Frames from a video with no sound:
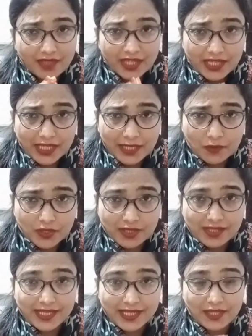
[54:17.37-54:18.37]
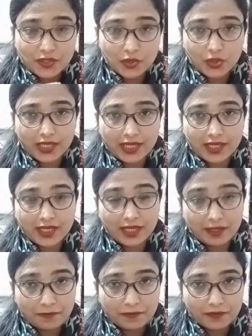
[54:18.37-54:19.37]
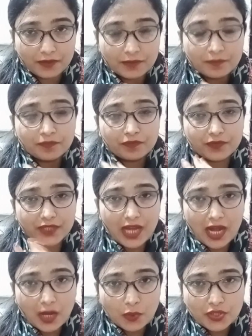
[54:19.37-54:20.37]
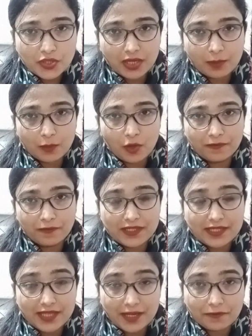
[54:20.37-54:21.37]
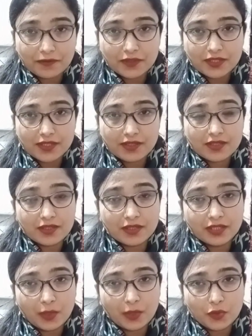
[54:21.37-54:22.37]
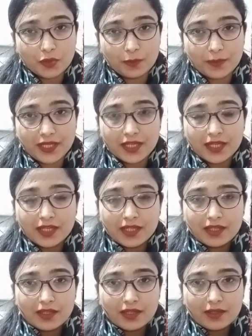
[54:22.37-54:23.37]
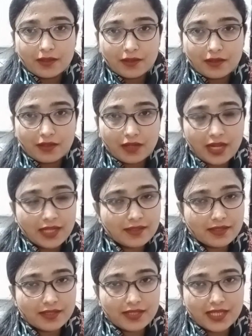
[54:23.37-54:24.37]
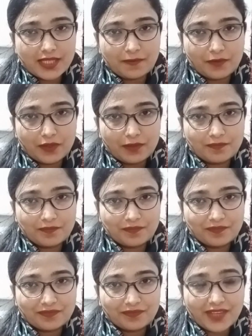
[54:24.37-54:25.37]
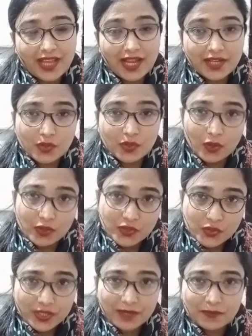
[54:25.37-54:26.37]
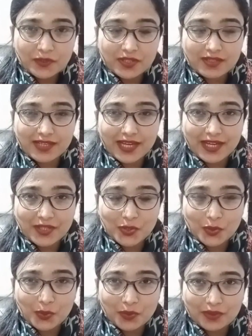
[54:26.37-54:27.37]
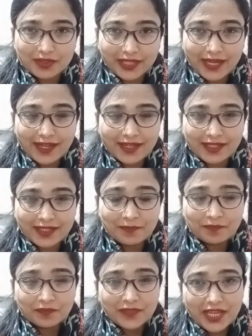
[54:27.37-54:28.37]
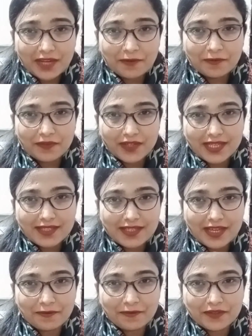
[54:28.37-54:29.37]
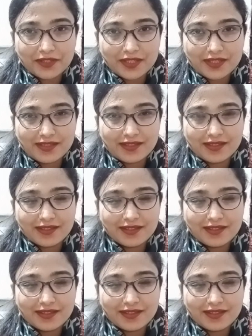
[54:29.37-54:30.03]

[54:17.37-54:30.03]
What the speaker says: He was scared to think if the outcome of his efforts turned out to be unsuccessful. And also he was scared to think if his efforts